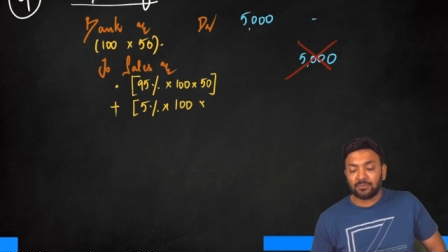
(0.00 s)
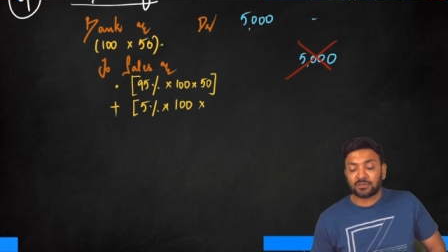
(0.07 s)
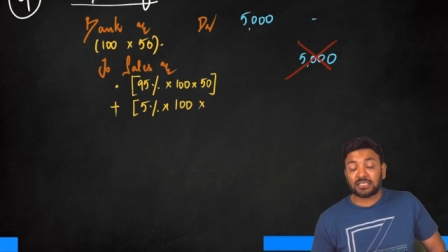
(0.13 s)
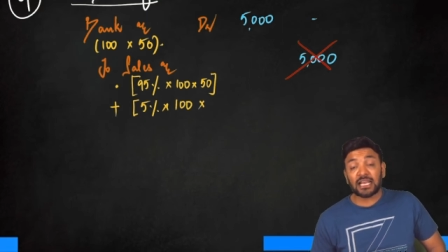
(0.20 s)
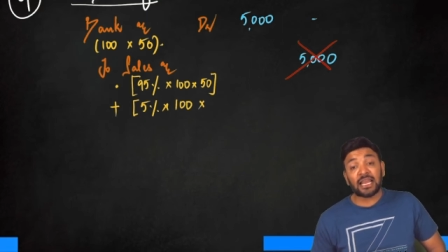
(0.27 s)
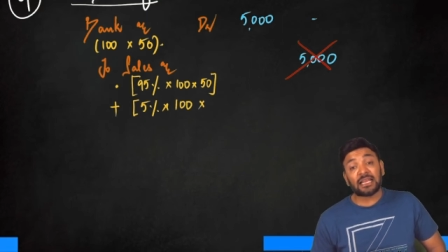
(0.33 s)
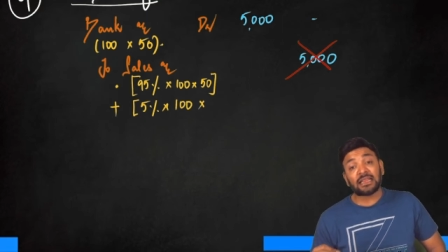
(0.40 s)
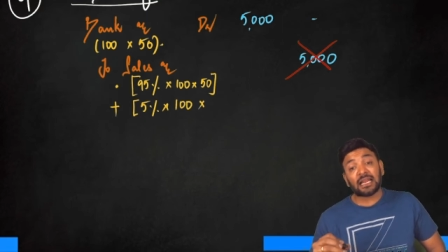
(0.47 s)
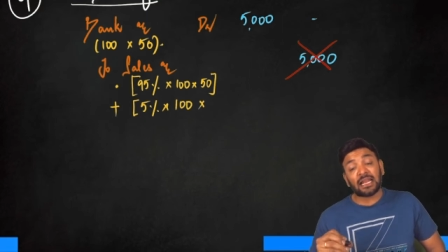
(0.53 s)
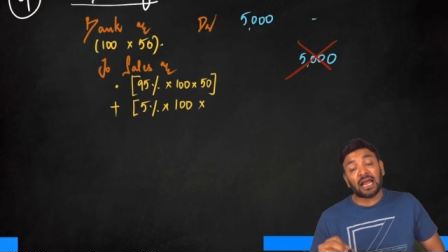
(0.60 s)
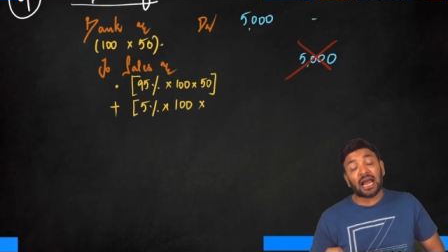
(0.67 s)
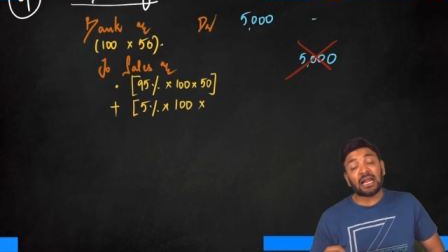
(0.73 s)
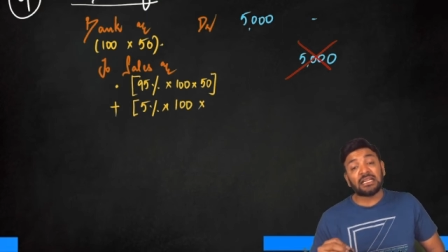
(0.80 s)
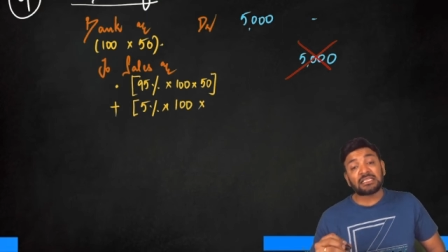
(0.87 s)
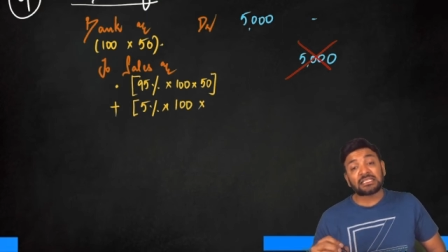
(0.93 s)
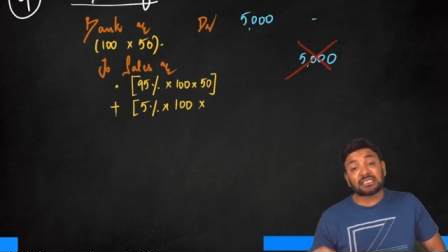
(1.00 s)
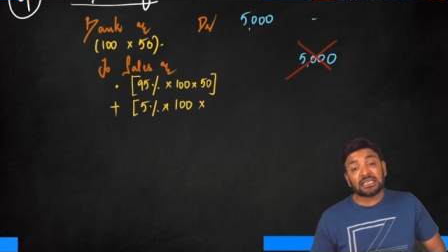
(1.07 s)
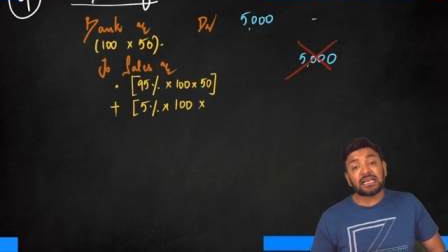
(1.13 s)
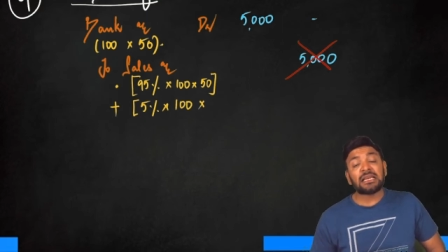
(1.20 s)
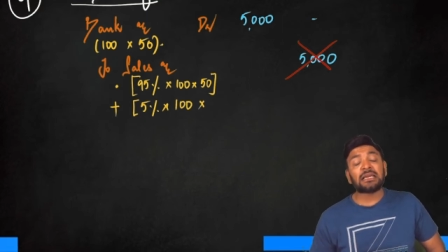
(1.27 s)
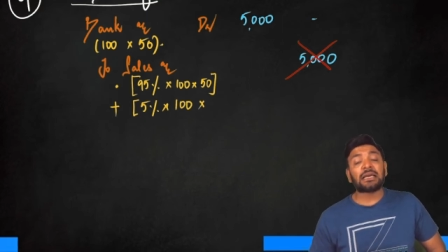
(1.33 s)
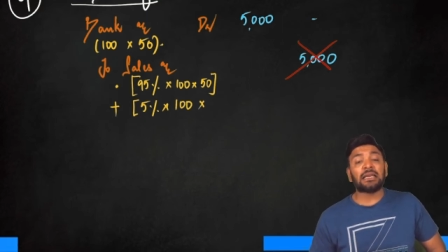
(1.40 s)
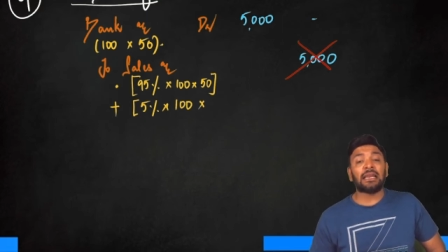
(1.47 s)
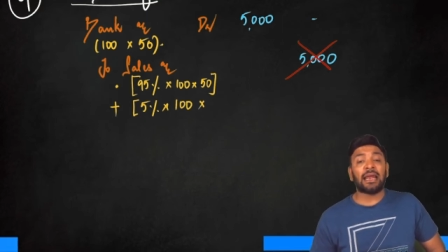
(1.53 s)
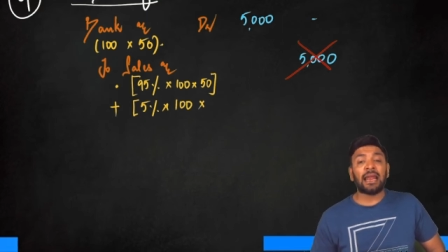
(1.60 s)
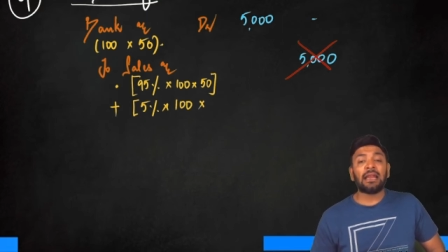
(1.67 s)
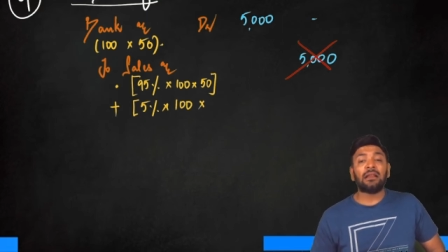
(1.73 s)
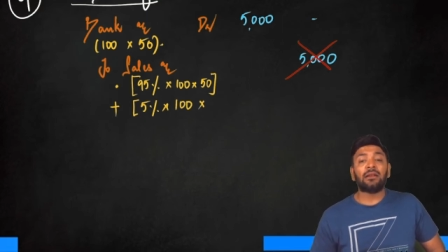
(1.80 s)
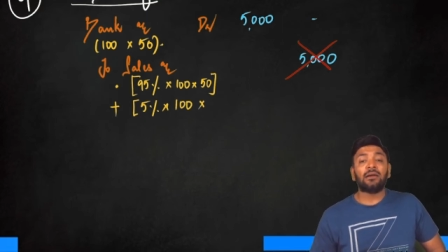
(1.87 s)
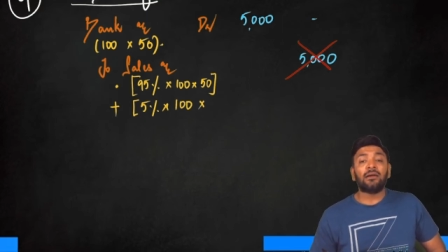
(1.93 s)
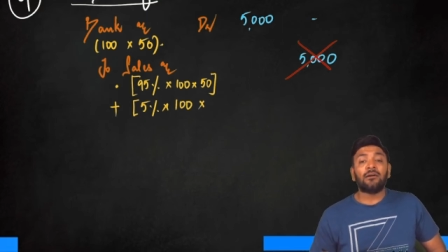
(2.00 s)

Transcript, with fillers: saying that I'll still collect